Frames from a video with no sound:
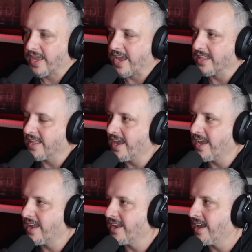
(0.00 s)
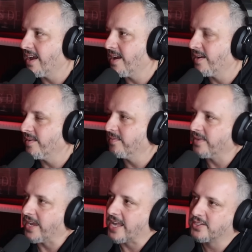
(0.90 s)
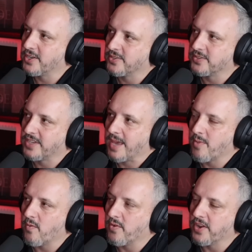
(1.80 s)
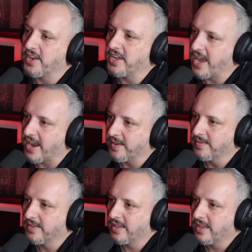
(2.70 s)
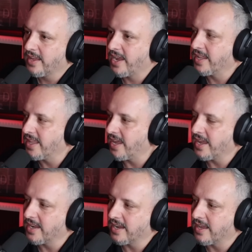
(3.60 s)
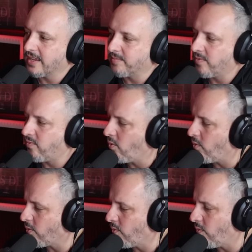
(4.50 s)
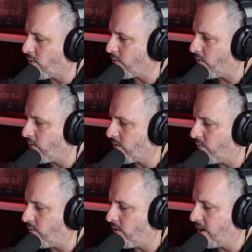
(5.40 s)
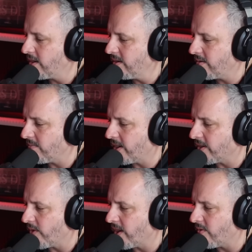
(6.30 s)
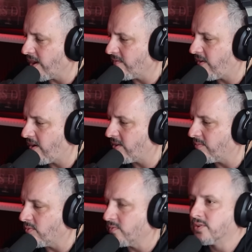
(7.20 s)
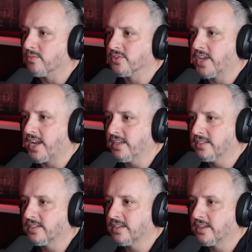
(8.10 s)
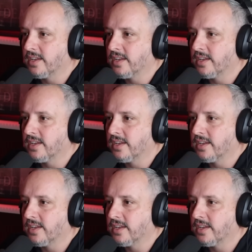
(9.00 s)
And then my ancestors came over to Indiana. And then before World War I, my great-grandfather moved to Mercedes.